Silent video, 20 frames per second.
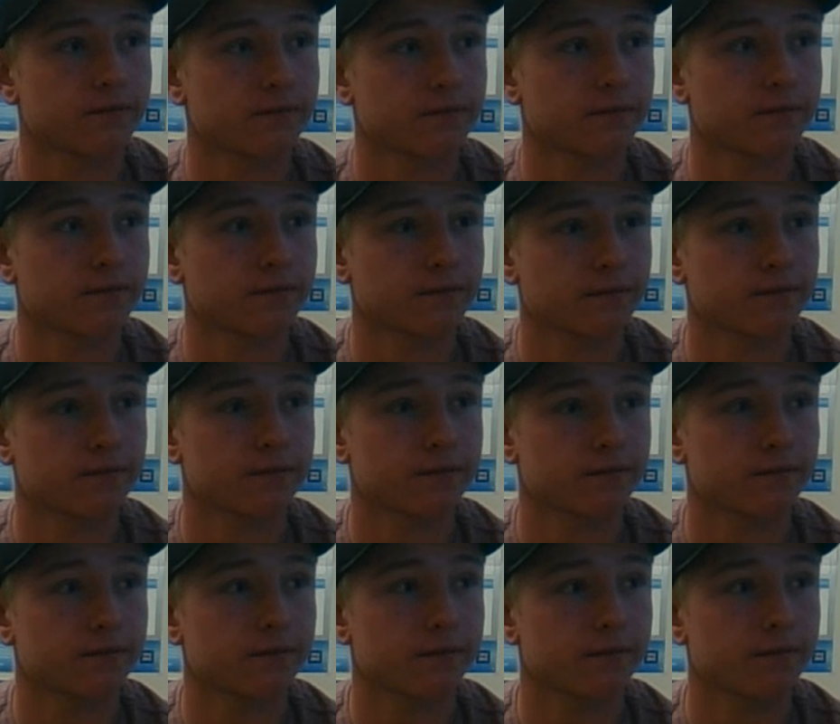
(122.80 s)

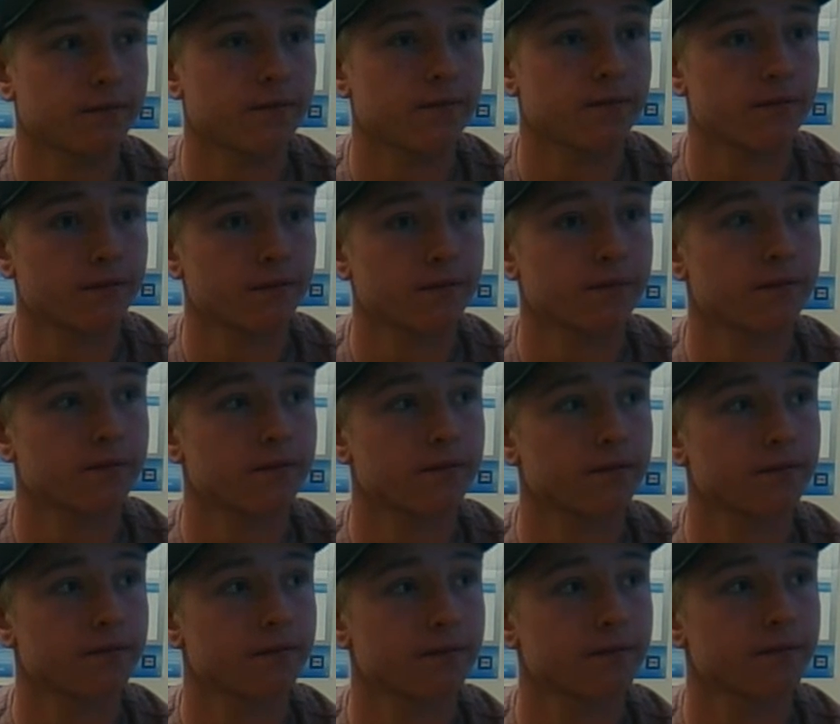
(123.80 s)

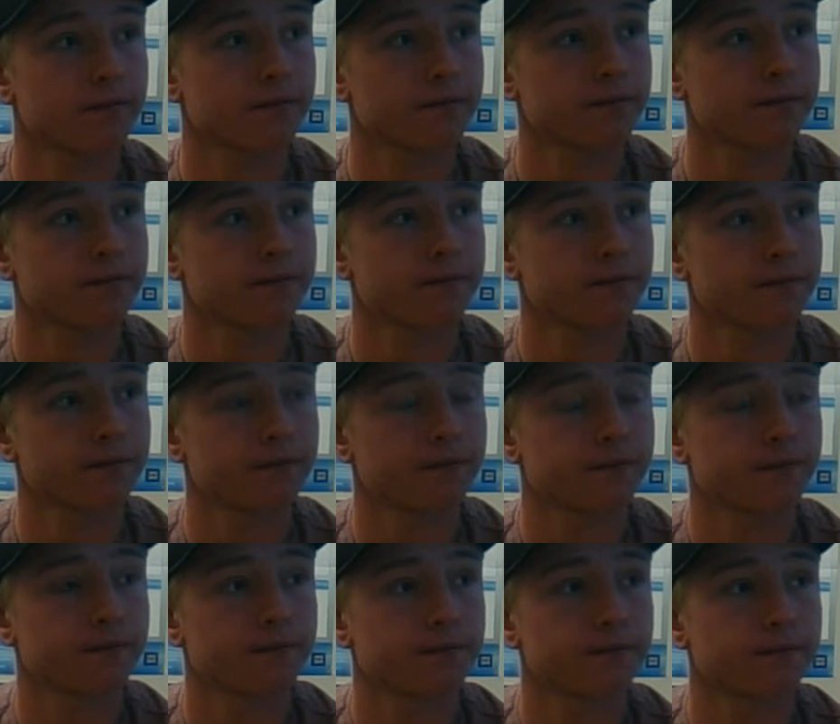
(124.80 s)

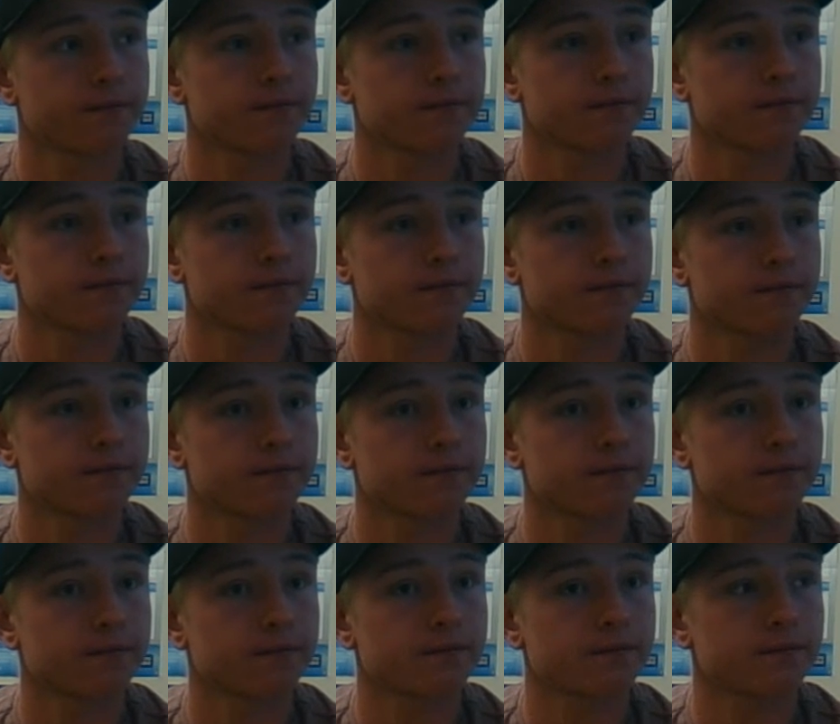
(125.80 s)

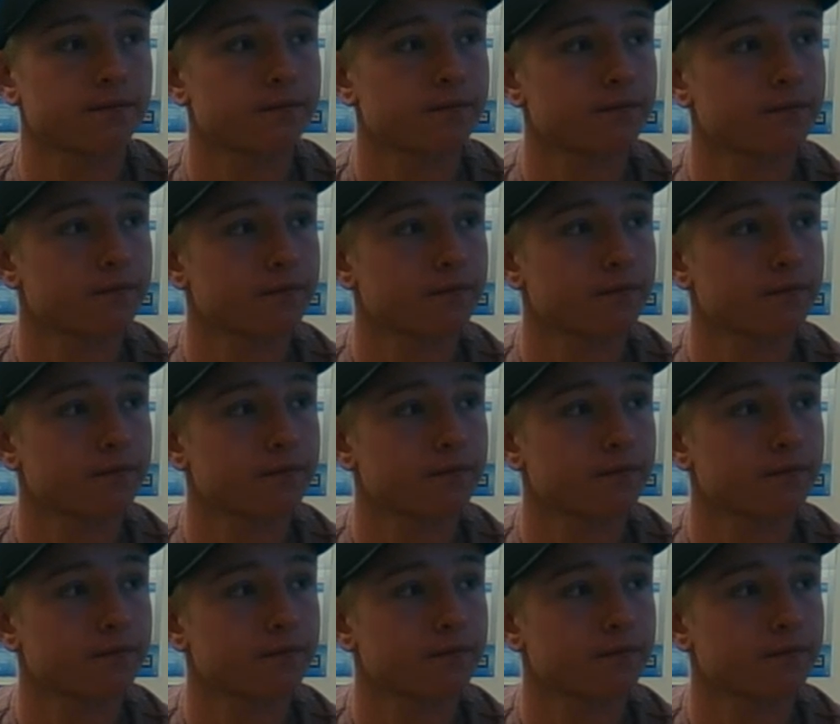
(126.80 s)
(not speaking)